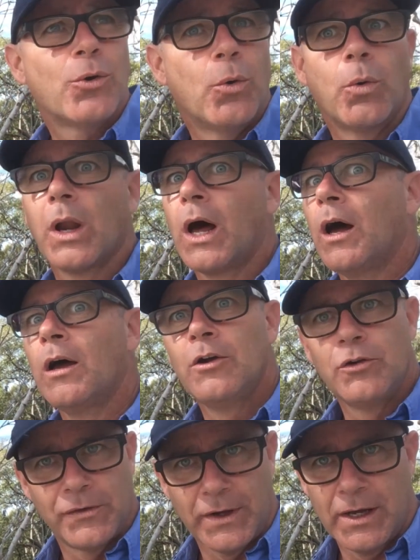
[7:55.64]
all
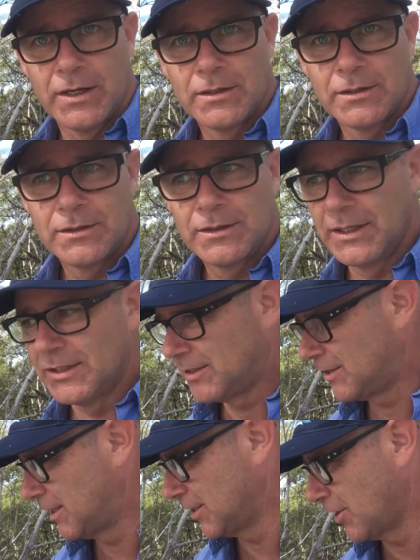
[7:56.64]
over
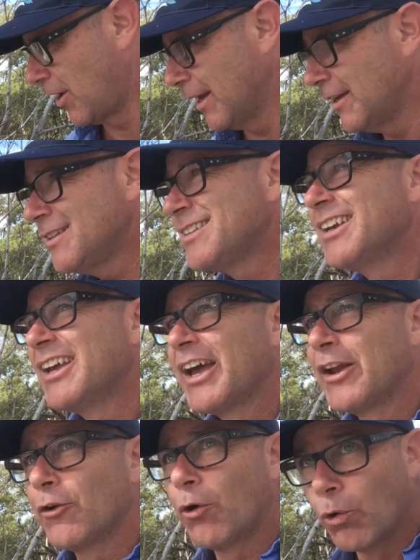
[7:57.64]
this island
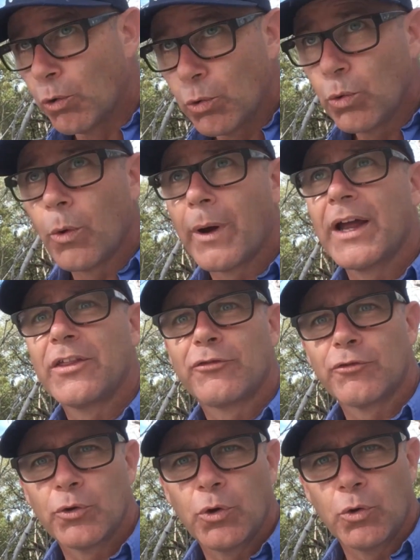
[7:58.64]
and all the way
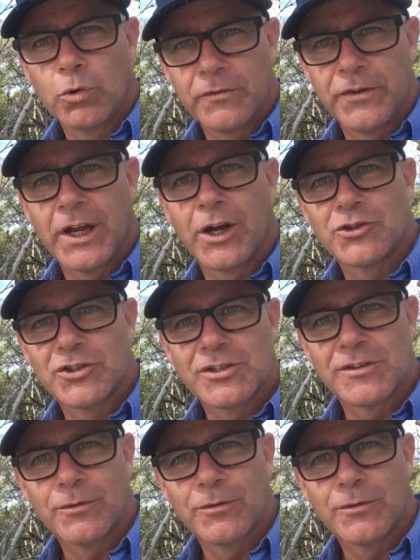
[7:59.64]
through all of the oceans of